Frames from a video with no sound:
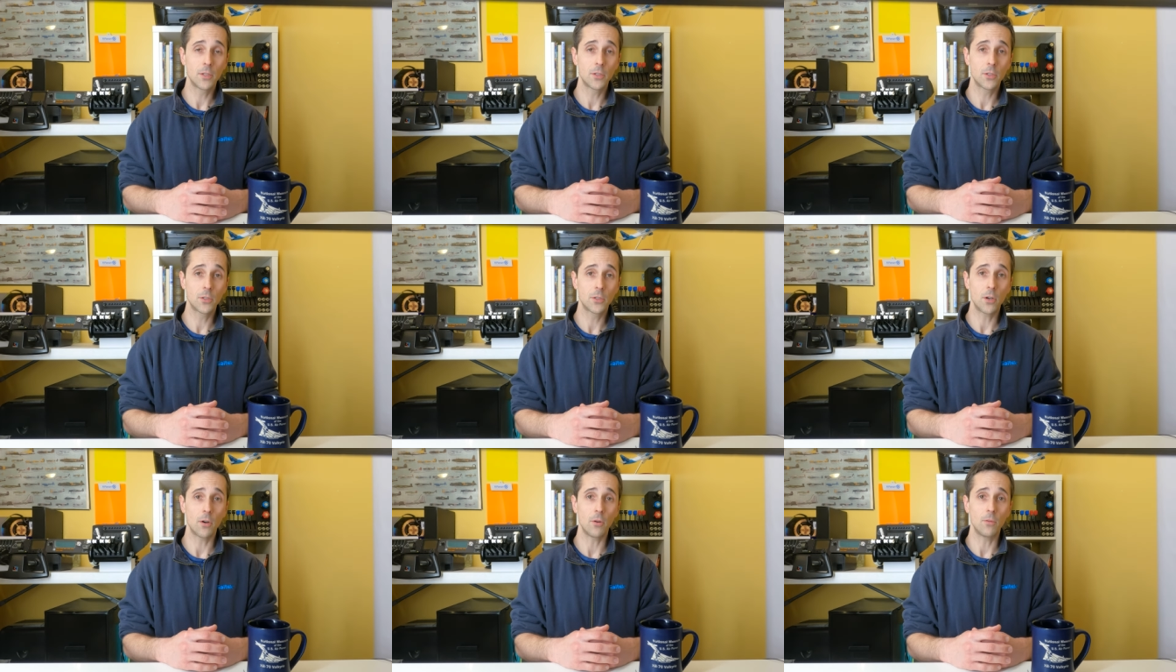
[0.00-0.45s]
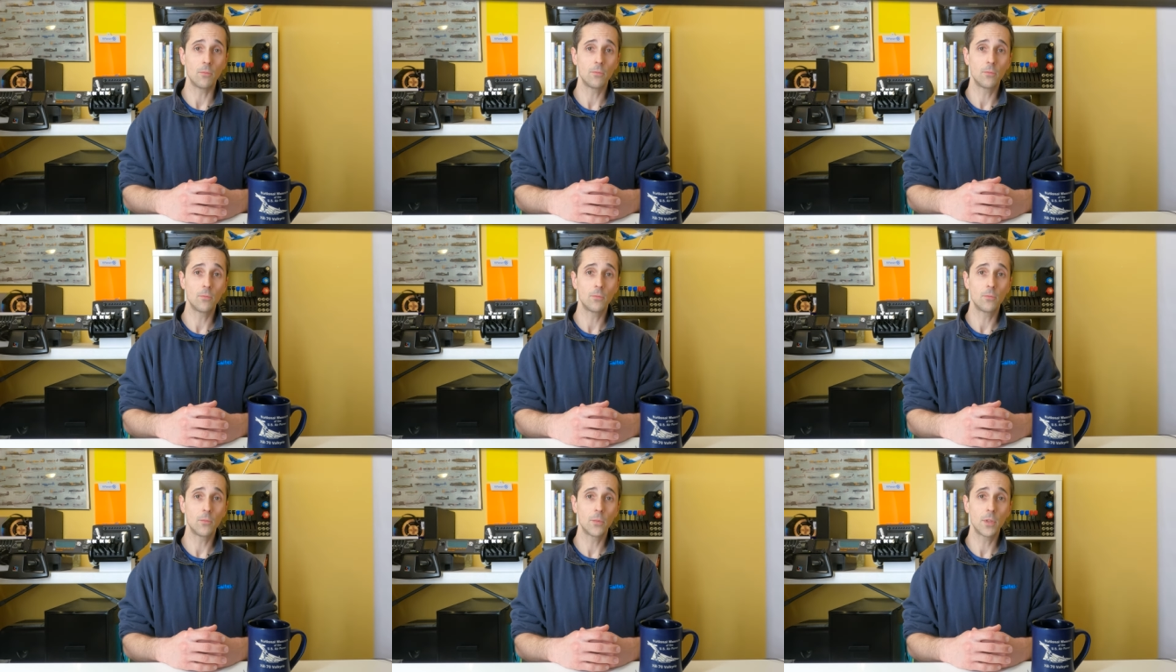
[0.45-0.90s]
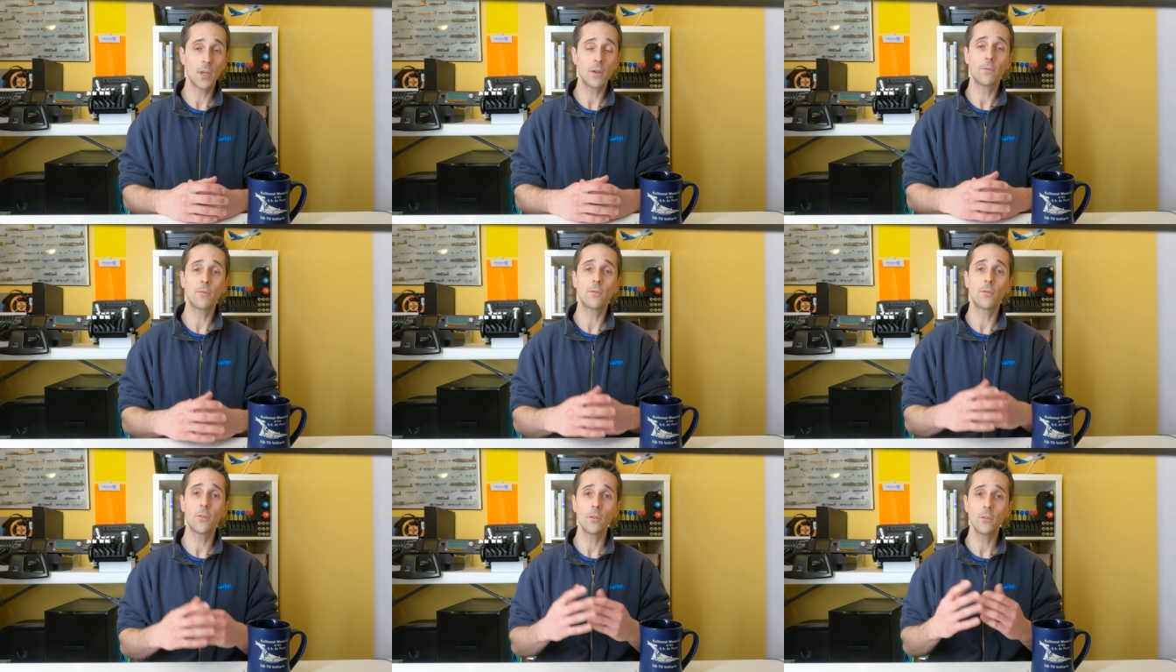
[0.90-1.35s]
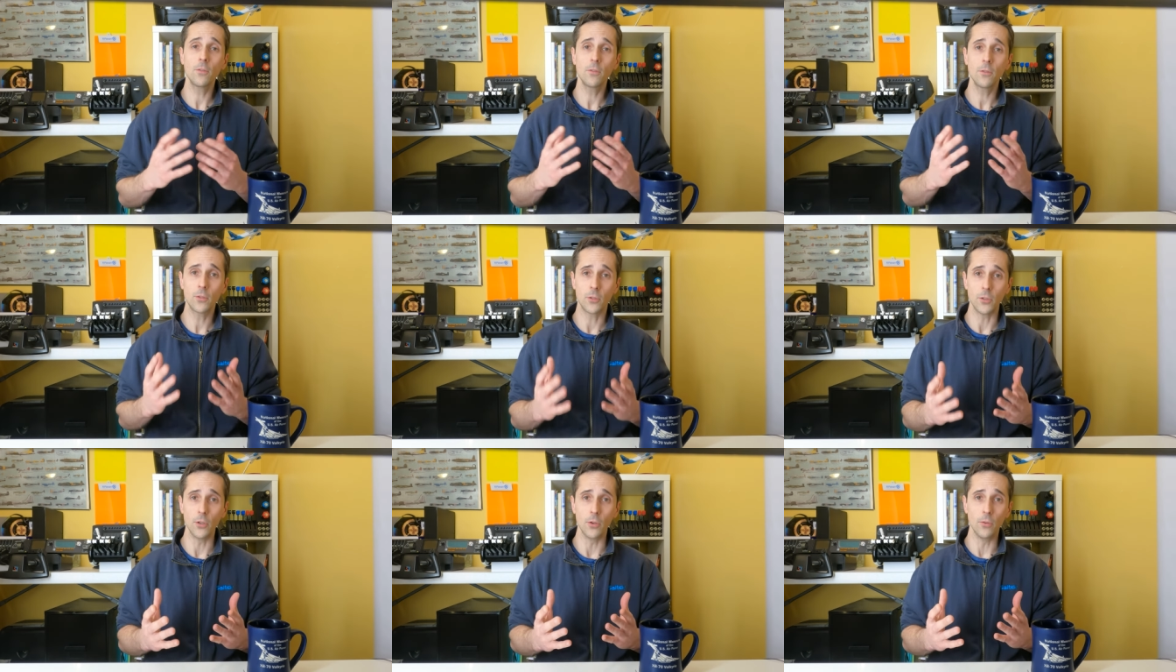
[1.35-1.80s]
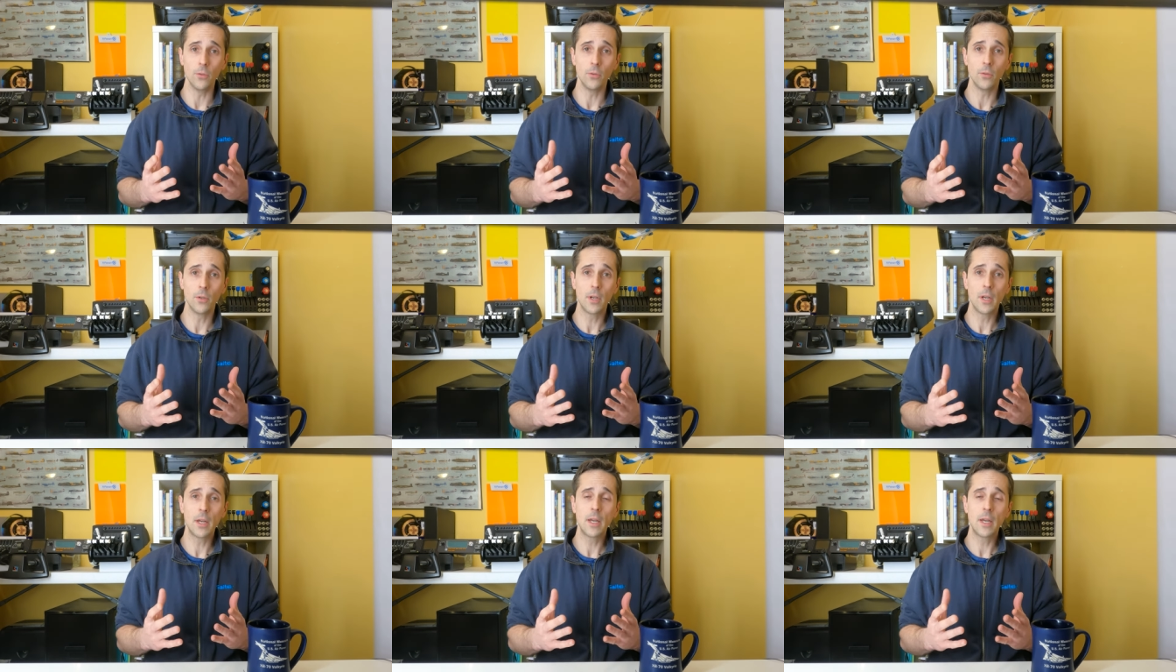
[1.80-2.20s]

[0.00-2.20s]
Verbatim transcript: So, without further ado,